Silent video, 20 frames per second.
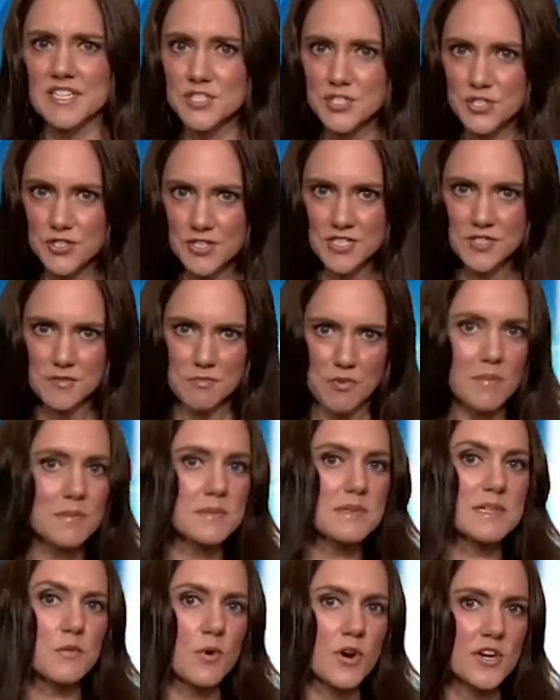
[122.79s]
as soon as you
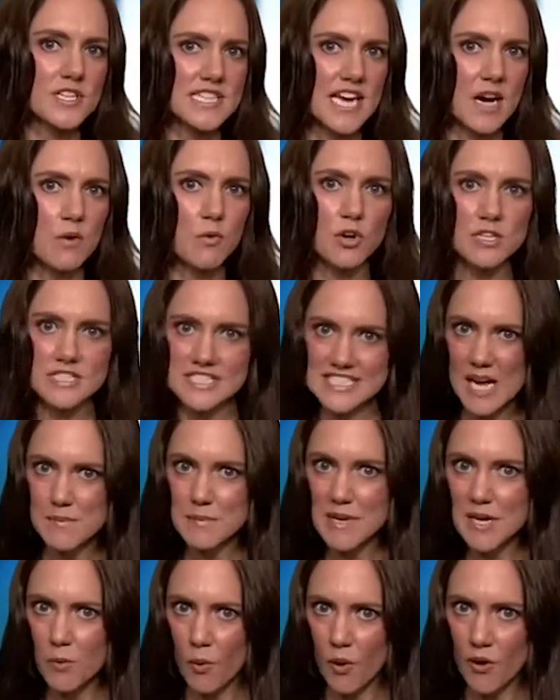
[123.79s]
probably worked out what
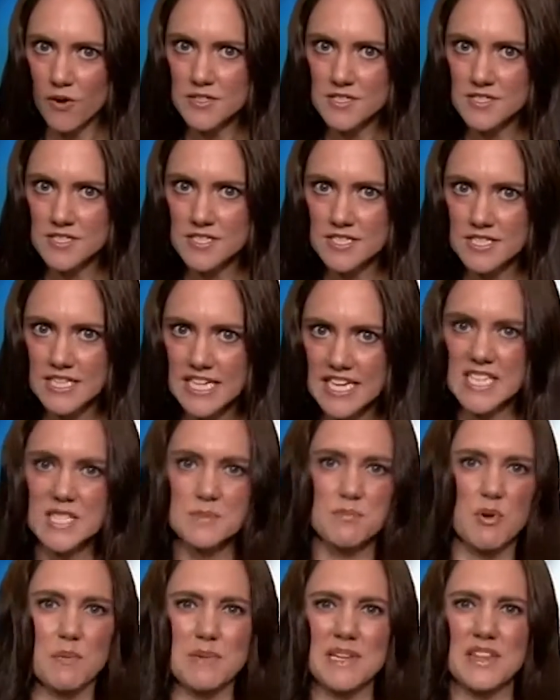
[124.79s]
dabbing was, the kids
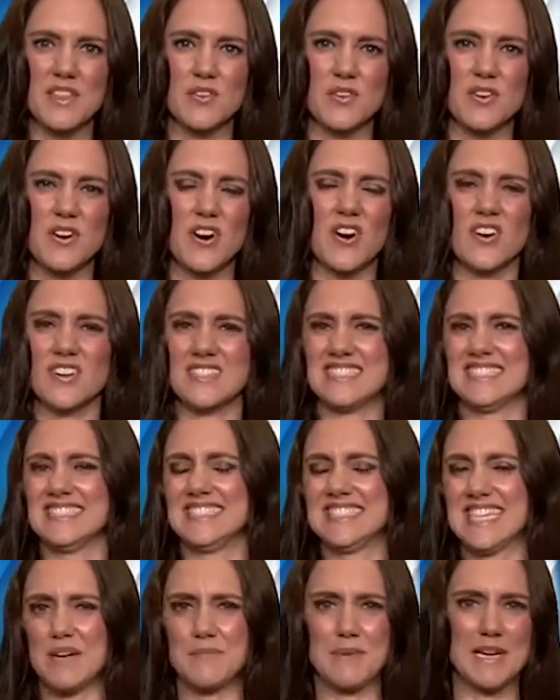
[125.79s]
probably thought, oh,
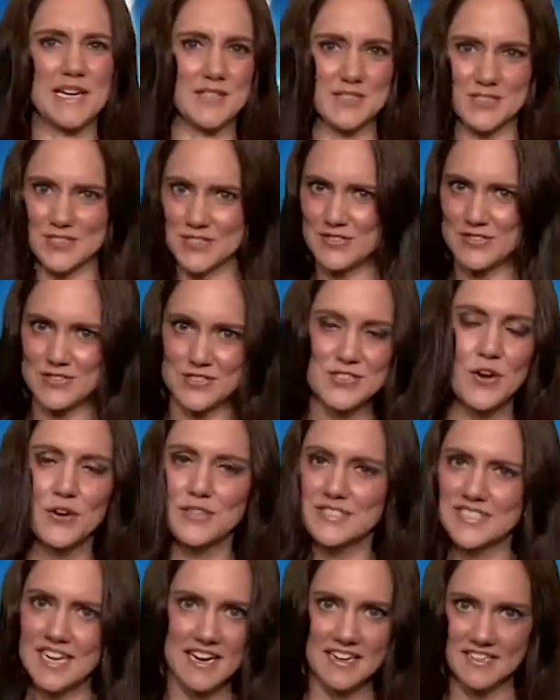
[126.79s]
dabbing is so
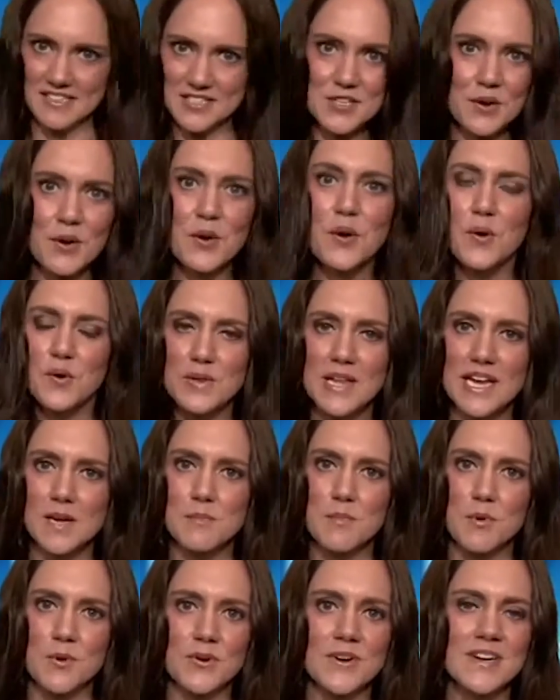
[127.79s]
done, it's not cool
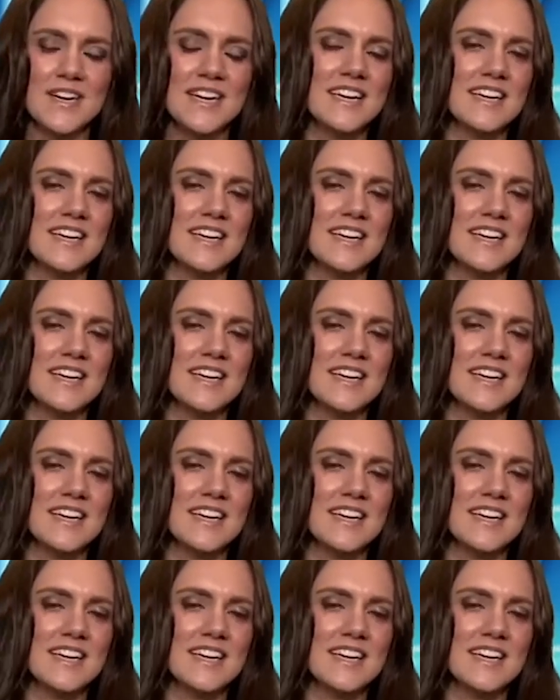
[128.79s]
anymore.